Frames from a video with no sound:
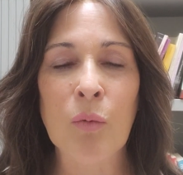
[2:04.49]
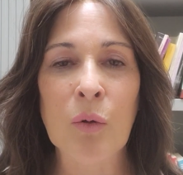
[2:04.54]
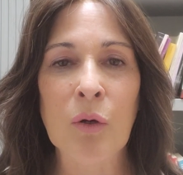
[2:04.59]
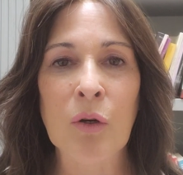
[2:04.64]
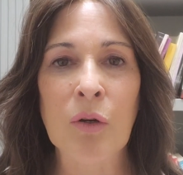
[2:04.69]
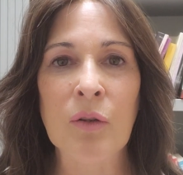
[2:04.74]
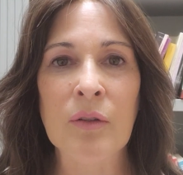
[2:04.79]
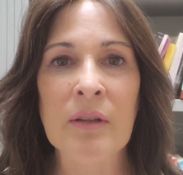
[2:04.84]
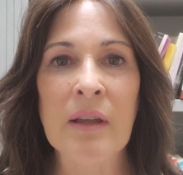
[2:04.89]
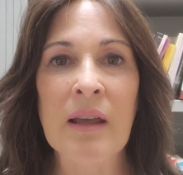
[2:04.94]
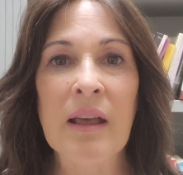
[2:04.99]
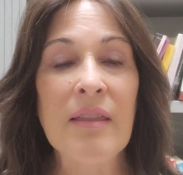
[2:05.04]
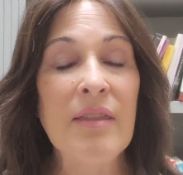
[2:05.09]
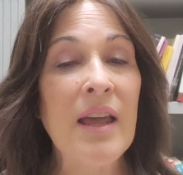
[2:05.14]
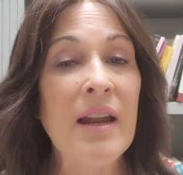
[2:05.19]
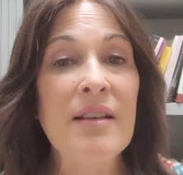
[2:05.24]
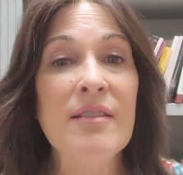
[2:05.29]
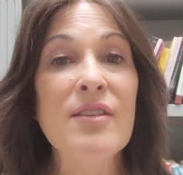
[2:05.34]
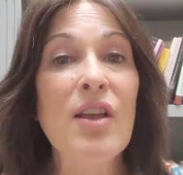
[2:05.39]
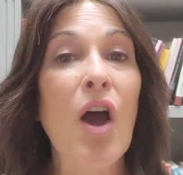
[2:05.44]
world
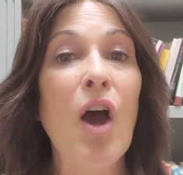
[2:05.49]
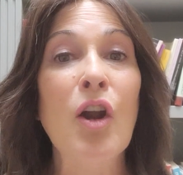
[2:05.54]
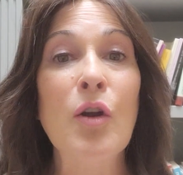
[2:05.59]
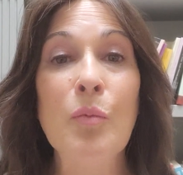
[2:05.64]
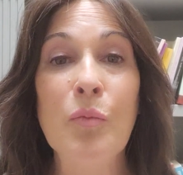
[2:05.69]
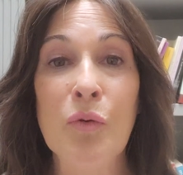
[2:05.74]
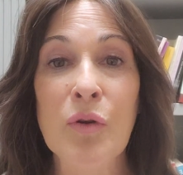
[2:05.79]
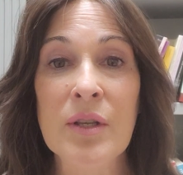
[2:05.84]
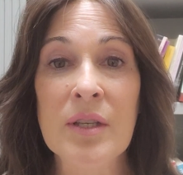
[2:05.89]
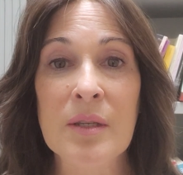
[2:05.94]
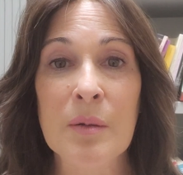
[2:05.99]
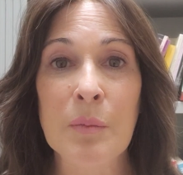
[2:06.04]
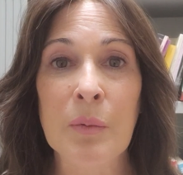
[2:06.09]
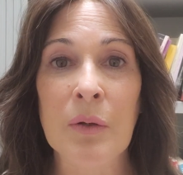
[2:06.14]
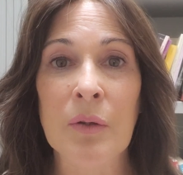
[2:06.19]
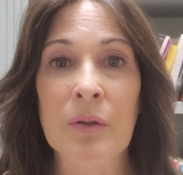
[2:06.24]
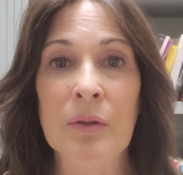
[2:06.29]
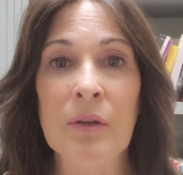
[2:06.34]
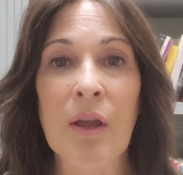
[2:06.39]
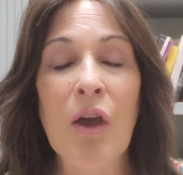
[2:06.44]
that is
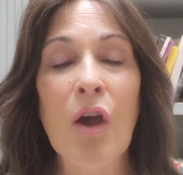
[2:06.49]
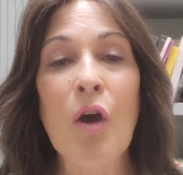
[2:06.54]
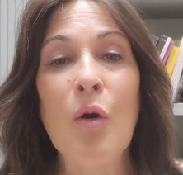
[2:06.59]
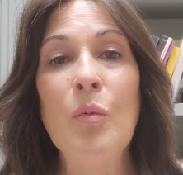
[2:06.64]
unprincipled,